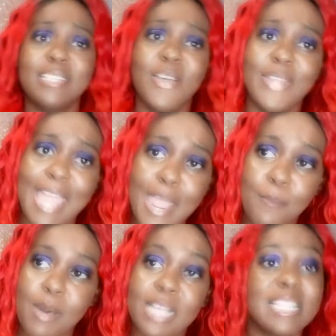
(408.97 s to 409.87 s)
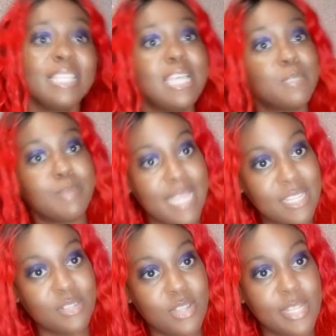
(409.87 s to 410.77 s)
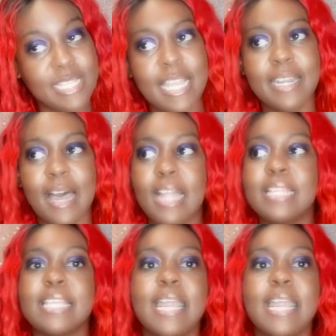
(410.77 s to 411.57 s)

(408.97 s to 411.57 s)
This is only eight bucks. This blazer is only $10.